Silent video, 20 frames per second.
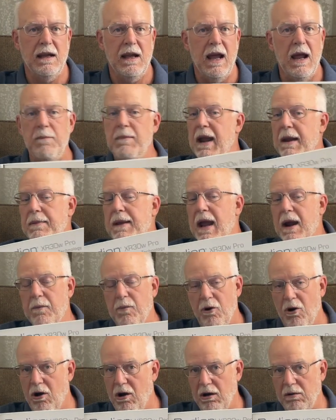and maybe I'm
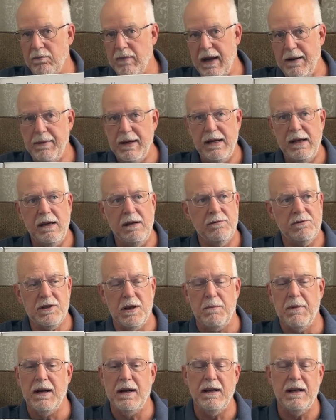wrong, maybe
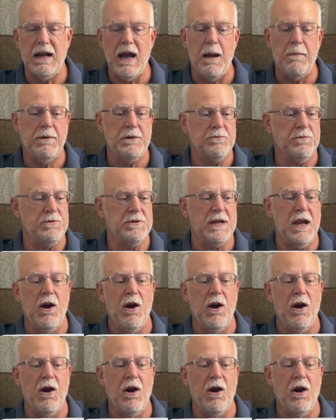someone in the comments will say,